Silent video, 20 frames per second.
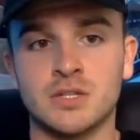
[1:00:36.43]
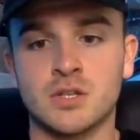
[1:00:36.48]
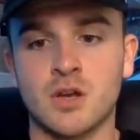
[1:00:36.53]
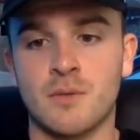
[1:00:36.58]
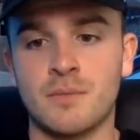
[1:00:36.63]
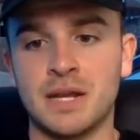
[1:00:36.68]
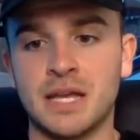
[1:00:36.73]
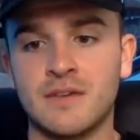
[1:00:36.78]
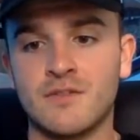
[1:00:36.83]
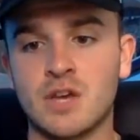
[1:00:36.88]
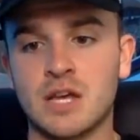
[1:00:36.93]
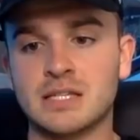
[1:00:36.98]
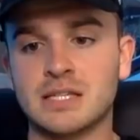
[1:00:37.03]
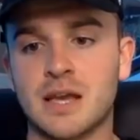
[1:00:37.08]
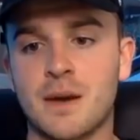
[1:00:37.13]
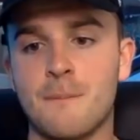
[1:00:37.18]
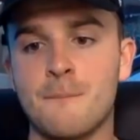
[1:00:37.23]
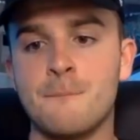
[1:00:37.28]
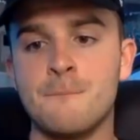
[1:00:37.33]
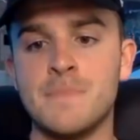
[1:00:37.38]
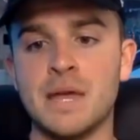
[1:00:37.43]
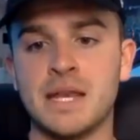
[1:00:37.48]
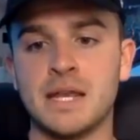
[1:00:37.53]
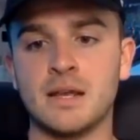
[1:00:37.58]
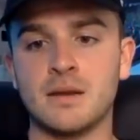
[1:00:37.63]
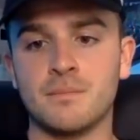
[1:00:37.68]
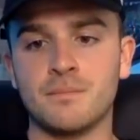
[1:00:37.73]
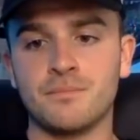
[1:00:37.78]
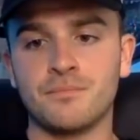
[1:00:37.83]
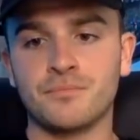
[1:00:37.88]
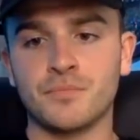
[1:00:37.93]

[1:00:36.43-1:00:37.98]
So I'm gonna give you guys like a minute,